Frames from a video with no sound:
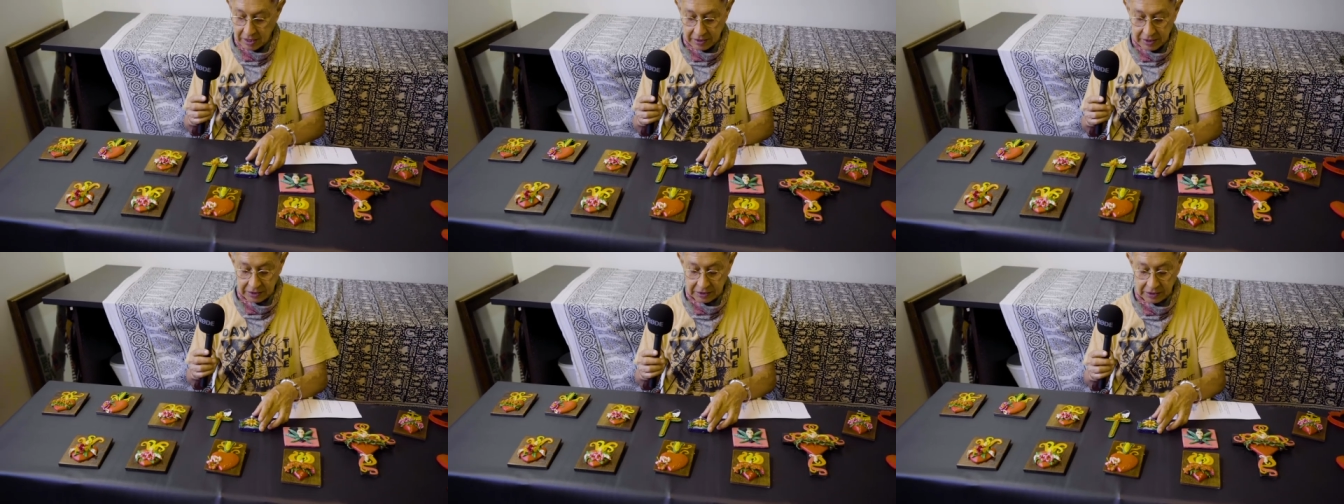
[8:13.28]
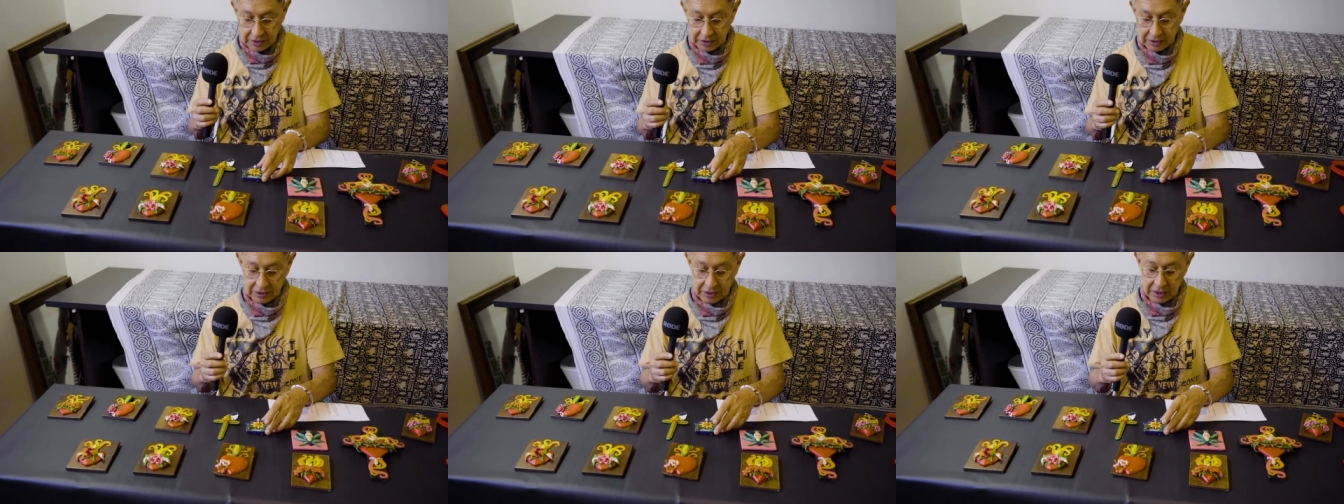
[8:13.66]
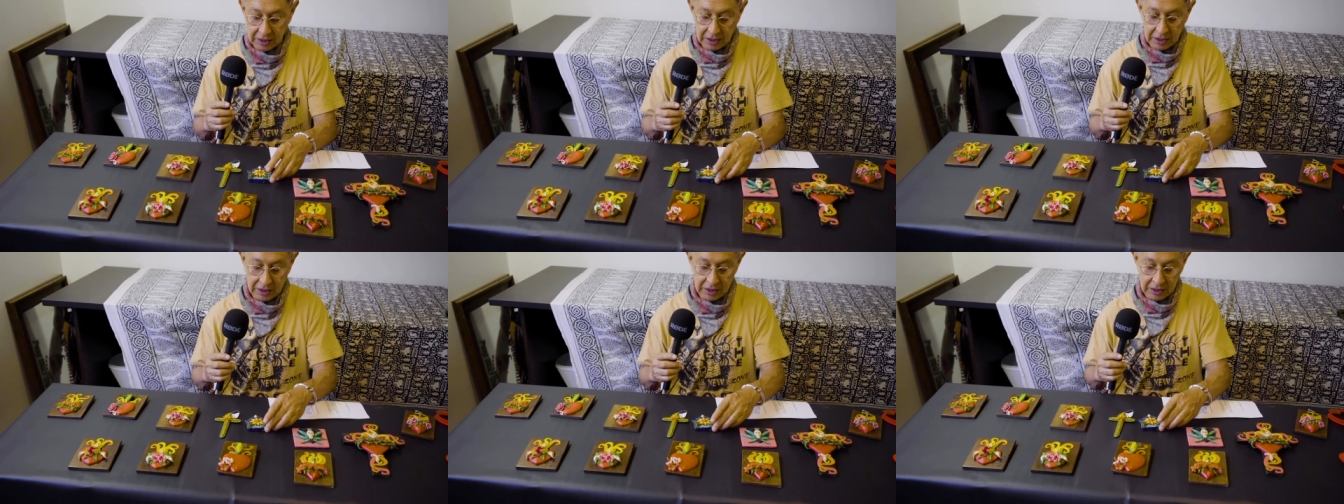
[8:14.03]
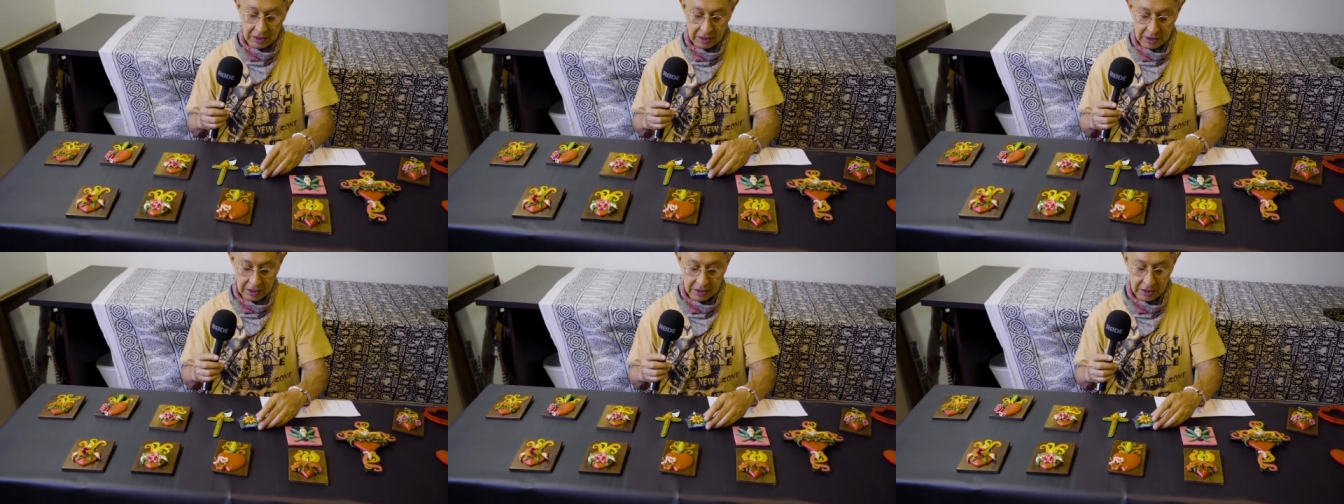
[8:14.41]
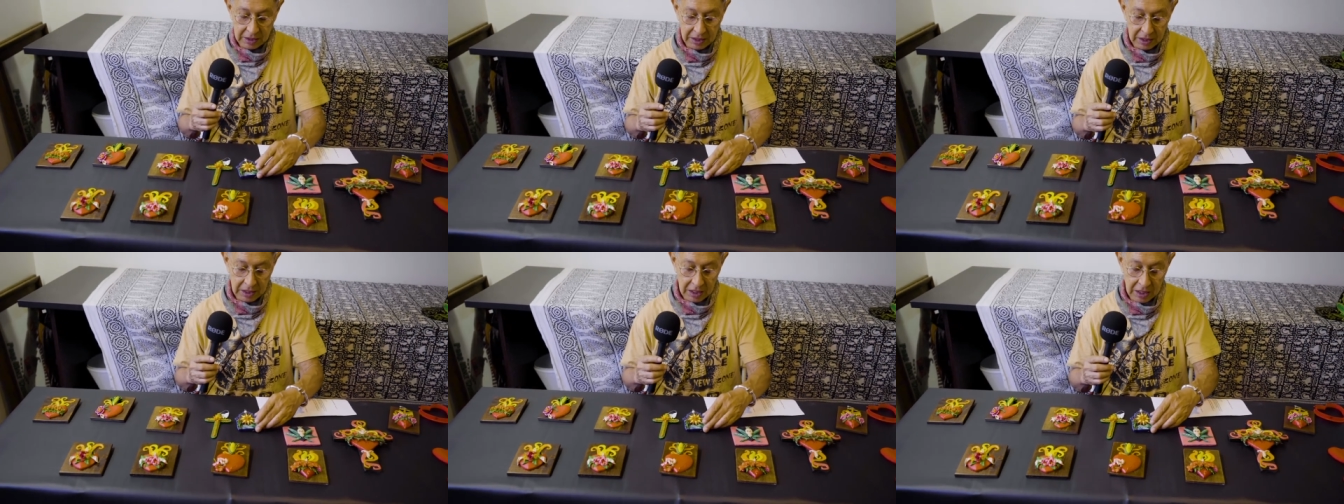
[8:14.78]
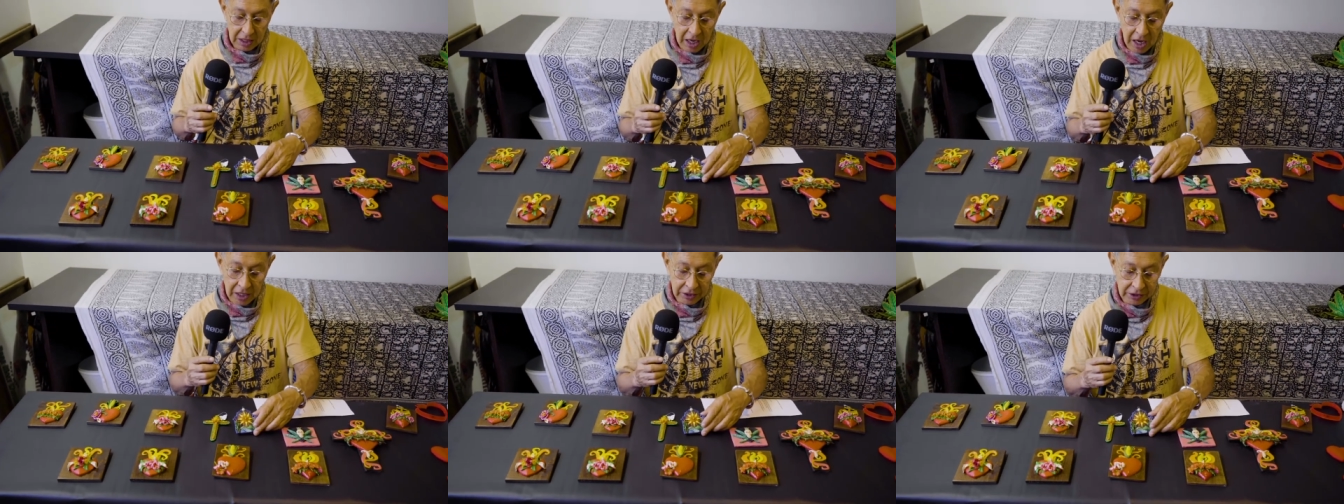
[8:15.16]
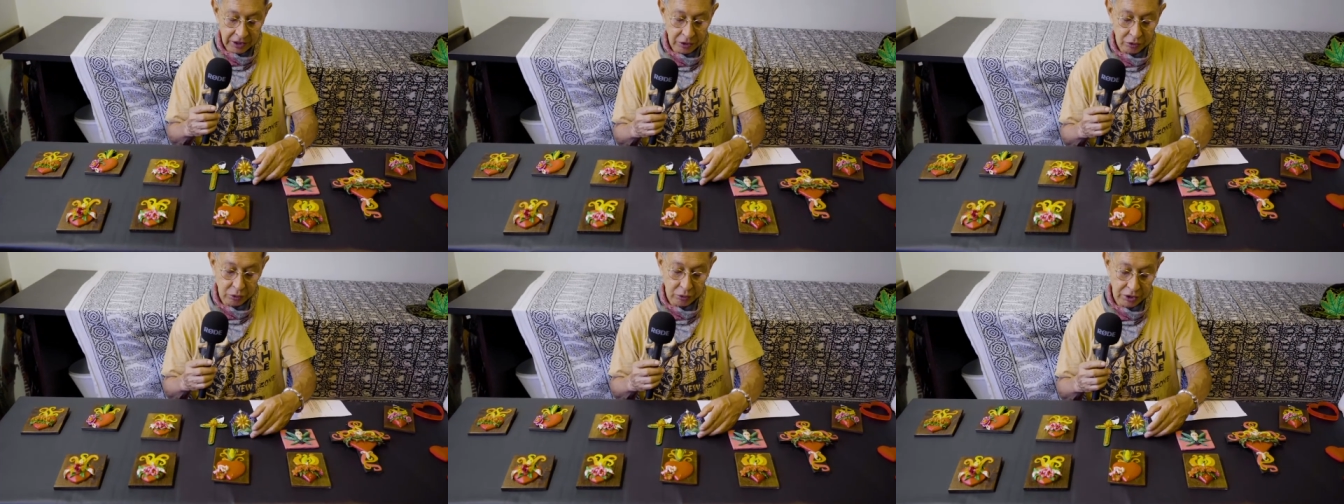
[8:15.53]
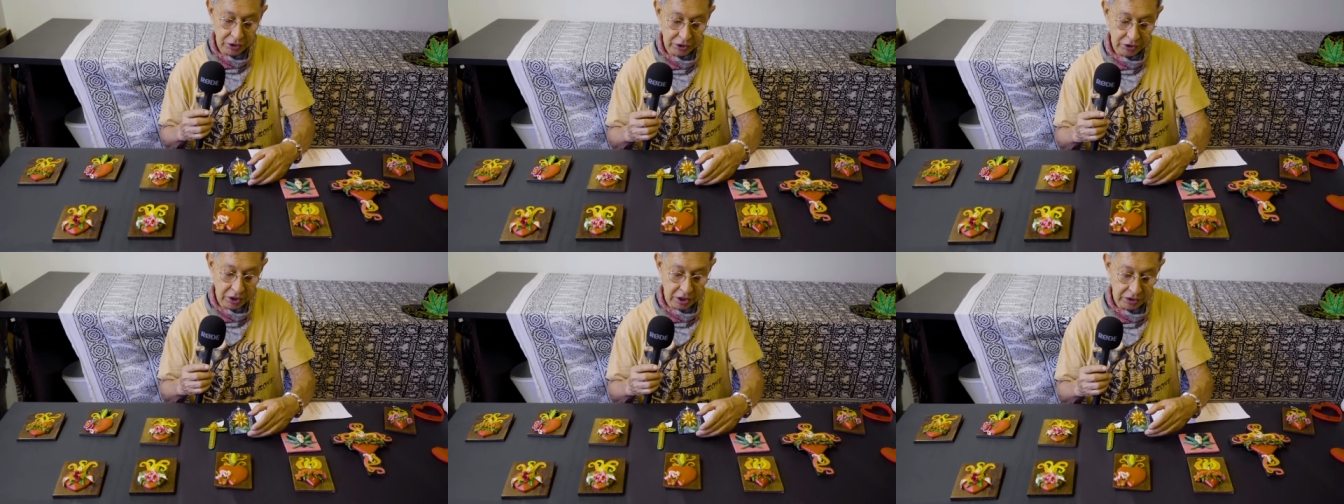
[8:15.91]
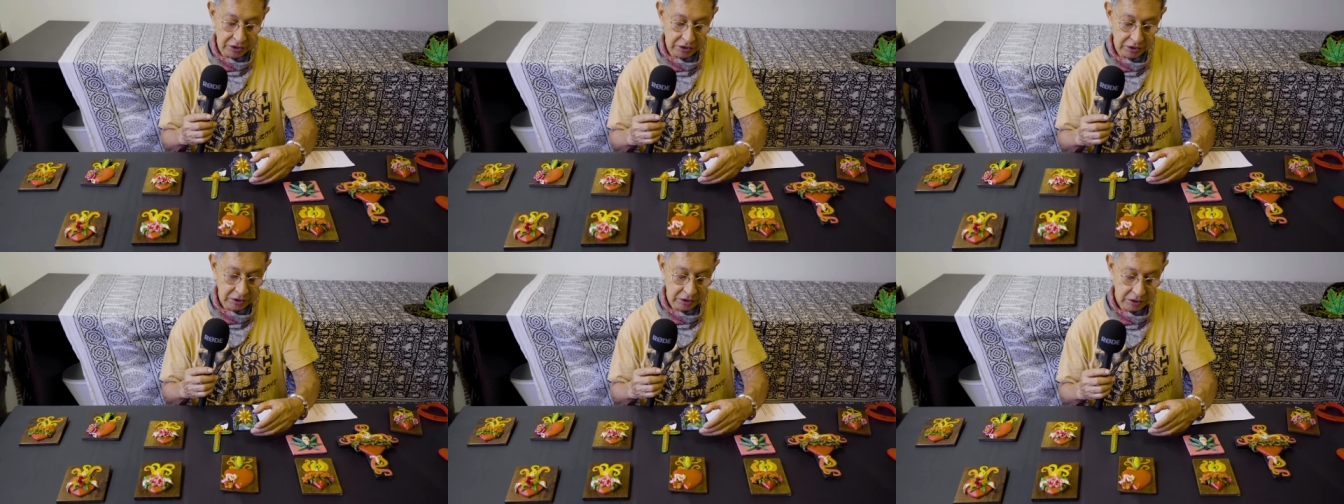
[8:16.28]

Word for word: This is a altar to the sun.